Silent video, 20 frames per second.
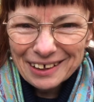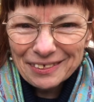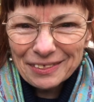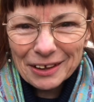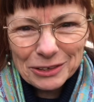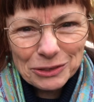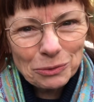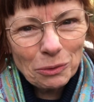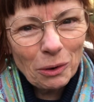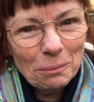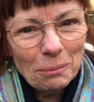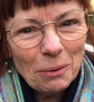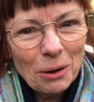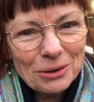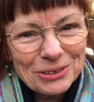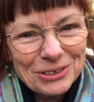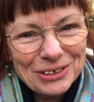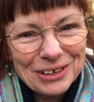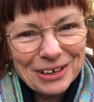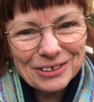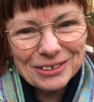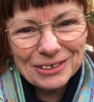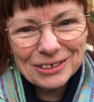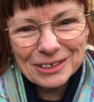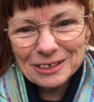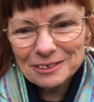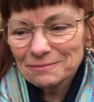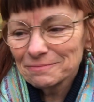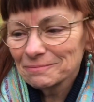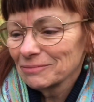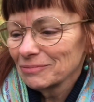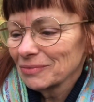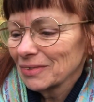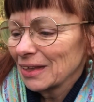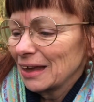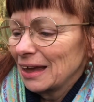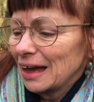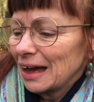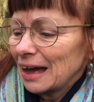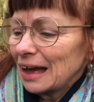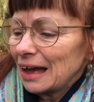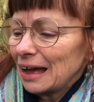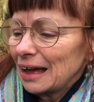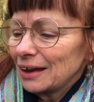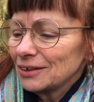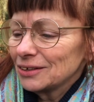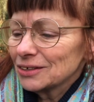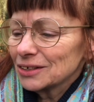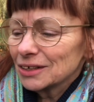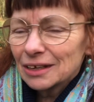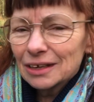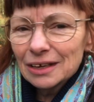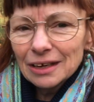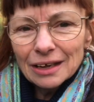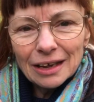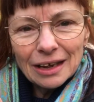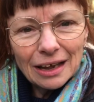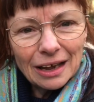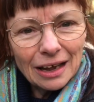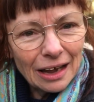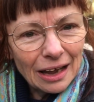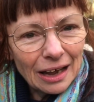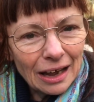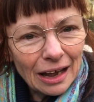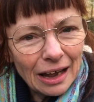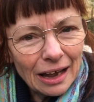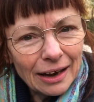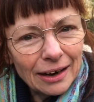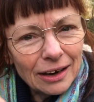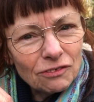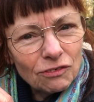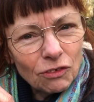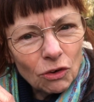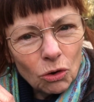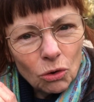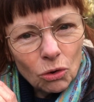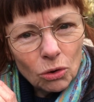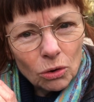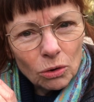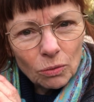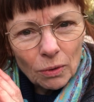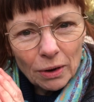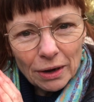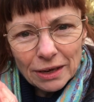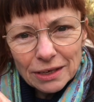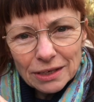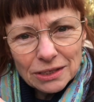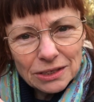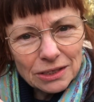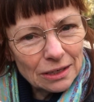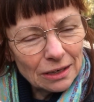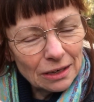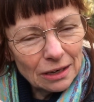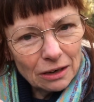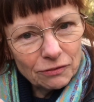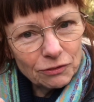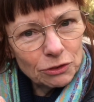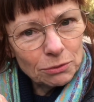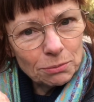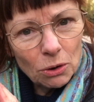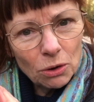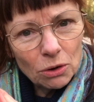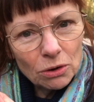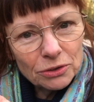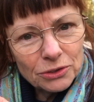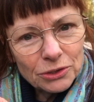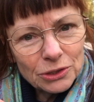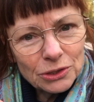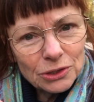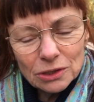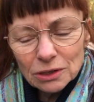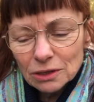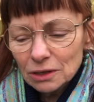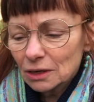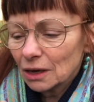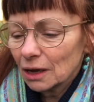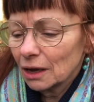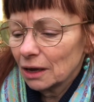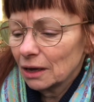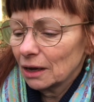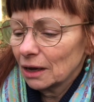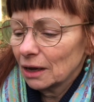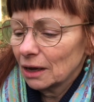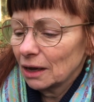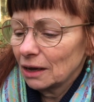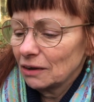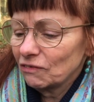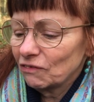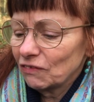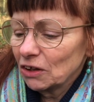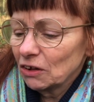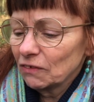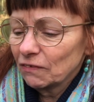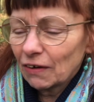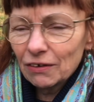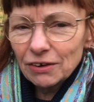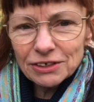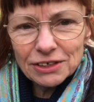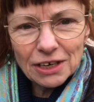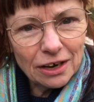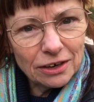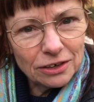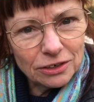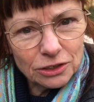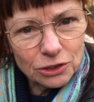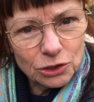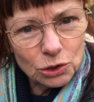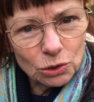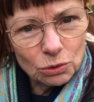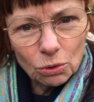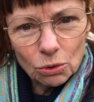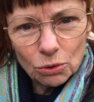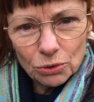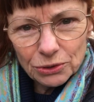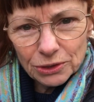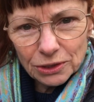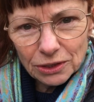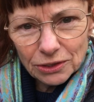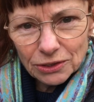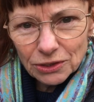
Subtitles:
That's what moss does. And I have always loved moss. I feel very tender towards it,